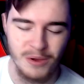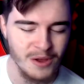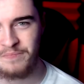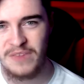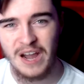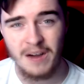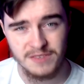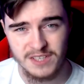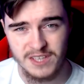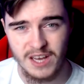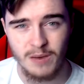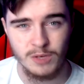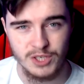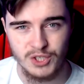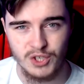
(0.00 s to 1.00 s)
After
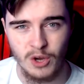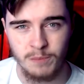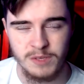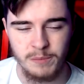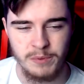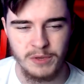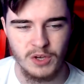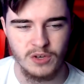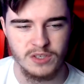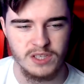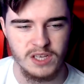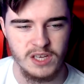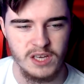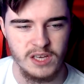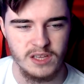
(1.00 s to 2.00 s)
that, we stopped it because
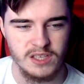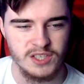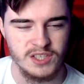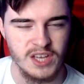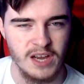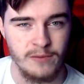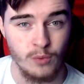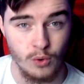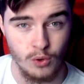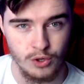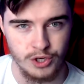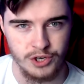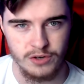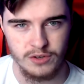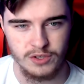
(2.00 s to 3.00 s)
the staff were
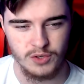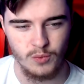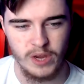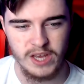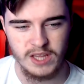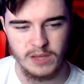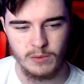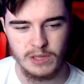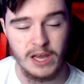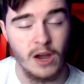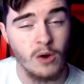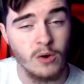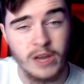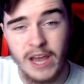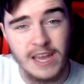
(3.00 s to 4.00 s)
ushering us away. They were like,
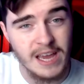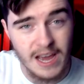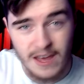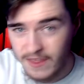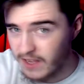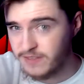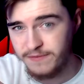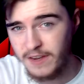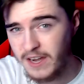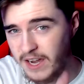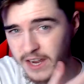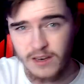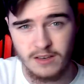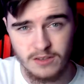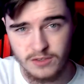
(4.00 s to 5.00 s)
okay, yeah, that's
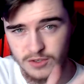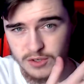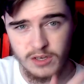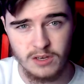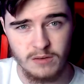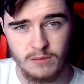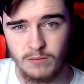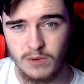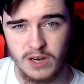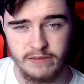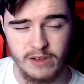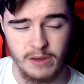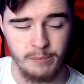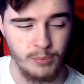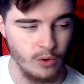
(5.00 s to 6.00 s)
fine, do you,
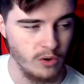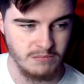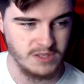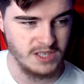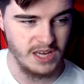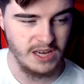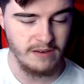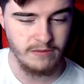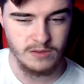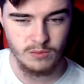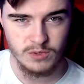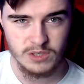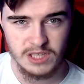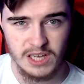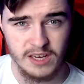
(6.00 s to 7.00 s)
whatever. But David
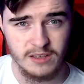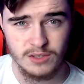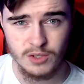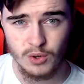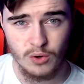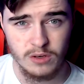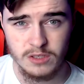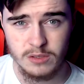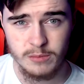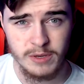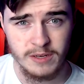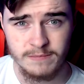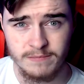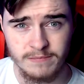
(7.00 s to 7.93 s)
was like talking to me.